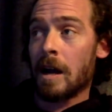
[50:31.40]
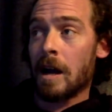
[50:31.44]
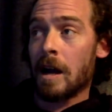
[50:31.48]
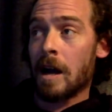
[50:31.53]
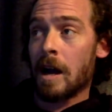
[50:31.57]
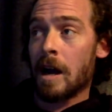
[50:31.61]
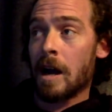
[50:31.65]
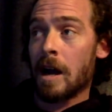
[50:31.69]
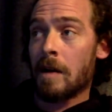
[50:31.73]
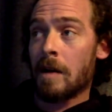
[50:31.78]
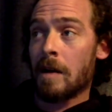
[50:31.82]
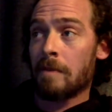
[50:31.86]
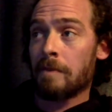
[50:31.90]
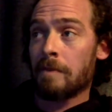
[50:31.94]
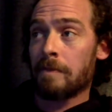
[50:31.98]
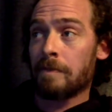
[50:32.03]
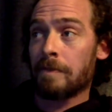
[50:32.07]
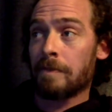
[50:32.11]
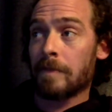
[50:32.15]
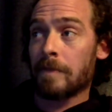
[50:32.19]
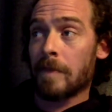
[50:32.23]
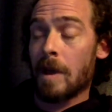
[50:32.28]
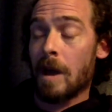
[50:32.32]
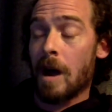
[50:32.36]
And
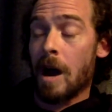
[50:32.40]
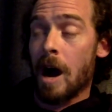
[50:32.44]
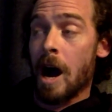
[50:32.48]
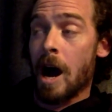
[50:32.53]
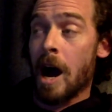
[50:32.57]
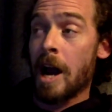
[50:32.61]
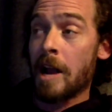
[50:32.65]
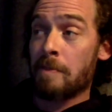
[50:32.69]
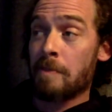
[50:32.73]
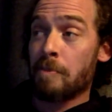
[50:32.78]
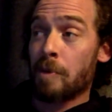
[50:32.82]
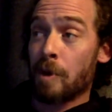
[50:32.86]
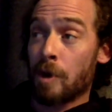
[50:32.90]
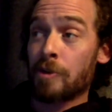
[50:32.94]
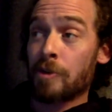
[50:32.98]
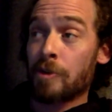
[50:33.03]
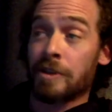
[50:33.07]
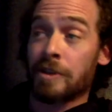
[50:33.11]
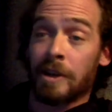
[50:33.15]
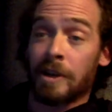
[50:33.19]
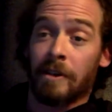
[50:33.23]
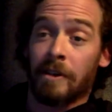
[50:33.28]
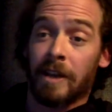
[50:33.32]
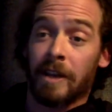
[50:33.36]
I
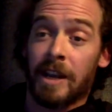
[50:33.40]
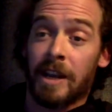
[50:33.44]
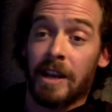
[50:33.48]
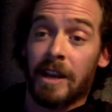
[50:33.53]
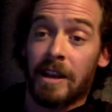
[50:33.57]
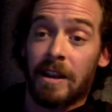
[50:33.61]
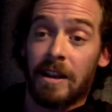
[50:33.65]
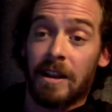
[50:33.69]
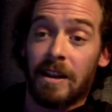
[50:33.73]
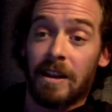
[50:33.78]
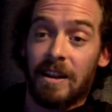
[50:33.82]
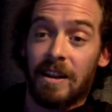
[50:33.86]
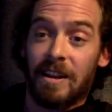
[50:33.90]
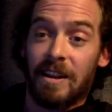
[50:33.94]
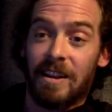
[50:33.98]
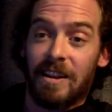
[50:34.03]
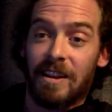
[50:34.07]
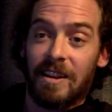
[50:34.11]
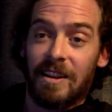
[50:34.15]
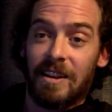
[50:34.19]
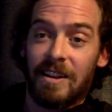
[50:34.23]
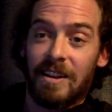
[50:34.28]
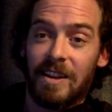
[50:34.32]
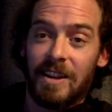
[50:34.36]
personally,
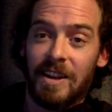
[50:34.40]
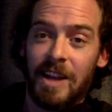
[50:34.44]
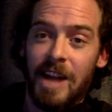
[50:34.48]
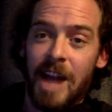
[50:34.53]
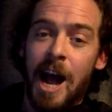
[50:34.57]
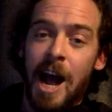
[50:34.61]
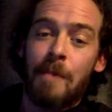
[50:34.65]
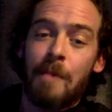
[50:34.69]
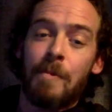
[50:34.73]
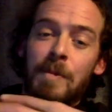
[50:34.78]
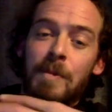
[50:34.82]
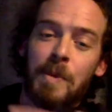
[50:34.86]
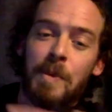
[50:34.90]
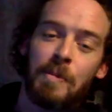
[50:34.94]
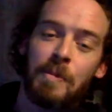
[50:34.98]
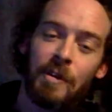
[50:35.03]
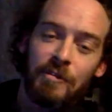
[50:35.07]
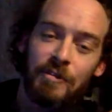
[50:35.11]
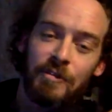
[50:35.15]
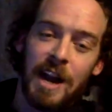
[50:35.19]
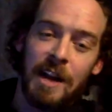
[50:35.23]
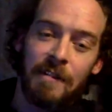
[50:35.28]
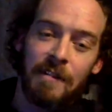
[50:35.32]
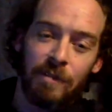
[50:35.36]
how many
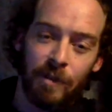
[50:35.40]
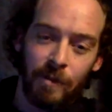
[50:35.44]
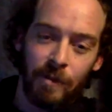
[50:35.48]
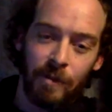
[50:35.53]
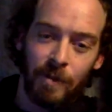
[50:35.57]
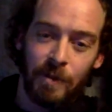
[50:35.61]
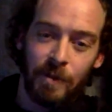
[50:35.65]
people travel